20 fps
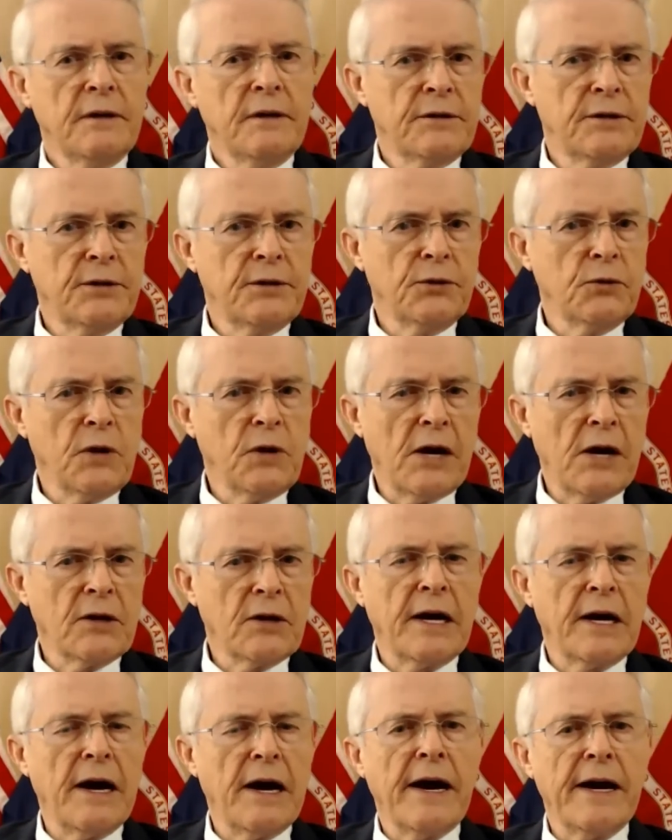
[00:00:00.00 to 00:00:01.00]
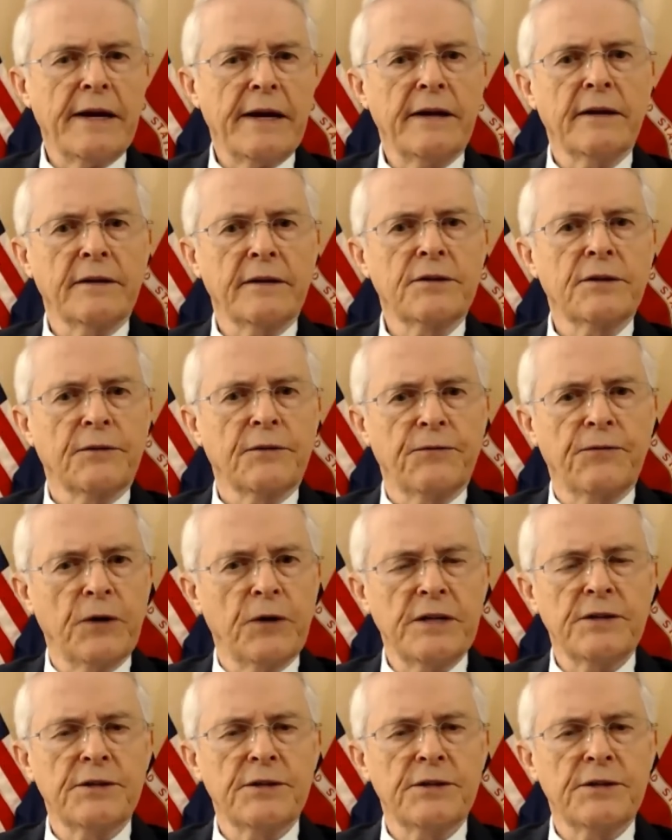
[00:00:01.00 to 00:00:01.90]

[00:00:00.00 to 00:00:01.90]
to Al-Qaeda to Free